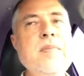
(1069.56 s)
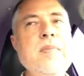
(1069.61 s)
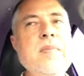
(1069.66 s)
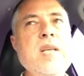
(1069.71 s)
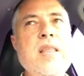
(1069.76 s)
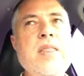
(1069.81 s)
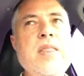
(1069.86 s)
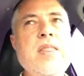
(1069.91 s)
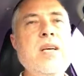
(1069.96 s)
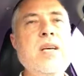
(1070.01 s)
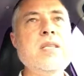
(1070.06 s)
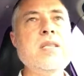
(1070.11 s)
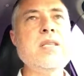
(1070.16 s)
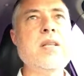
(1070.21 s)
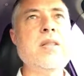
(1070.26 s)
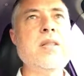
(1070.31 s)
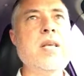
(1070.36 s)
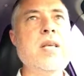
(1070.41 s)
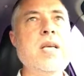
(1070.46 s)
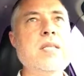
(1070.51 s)
Like, those are
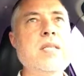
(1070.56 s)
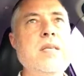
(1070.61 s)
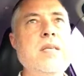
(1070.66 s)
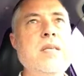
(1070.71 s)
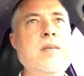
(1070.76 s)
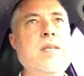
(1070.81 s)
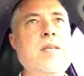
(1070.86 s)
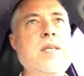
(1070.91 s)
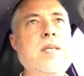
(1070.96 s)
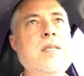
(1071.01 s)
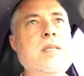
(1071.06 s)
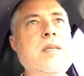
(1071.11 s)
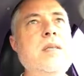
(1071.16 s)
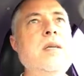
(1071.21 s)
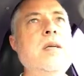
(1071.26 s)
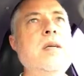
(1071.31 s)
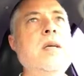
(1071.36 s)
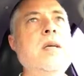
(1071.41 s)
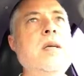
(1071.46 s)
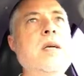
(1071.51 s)
the things that are just
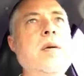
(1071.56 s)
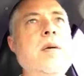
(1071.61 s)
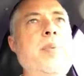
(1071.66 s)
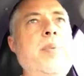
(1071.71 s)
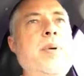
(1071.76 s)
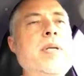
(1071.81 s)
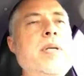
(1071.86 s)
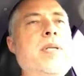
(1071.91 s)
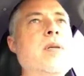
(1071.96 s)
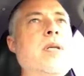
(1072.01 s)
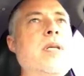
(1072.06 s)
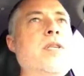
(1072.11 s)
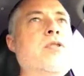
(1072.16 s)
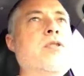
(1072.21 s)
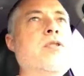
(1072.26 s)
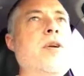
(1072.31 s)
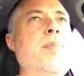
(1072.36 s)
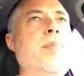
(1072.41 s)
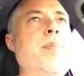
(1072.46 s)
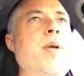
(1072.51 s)
habitually
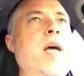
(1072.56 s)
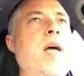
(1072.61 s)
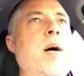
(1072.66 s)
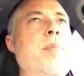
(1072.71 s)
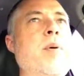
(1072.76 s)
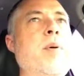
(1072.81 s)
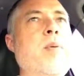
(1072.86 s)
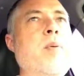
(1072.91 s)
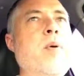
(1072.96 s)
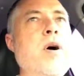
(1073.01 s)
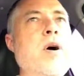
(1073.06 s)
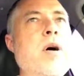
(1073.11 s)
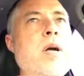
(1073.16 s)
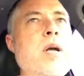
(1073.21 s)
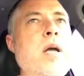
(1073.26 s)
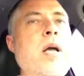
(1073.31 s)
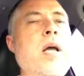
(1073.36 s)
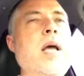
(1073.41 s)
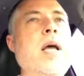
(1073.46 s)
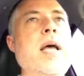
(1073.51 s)
tripped me up at work
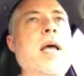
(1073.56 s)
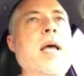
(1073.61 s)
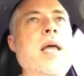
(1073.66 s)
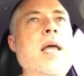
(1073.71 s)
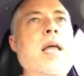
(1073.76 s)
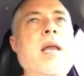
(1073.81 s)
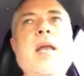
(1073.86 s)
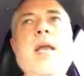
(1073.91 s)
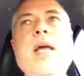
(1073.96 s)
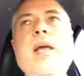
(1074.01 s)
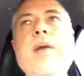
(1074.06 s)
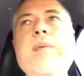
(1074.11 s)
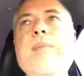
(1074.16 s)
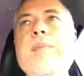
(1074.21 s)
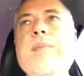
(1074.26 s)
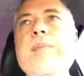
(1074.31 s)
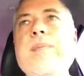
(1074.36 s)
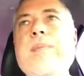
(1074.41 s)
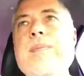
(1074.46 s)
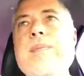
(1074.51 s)

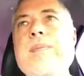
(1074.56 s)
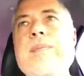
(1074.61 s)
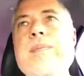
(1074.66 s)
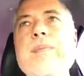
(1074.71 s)
and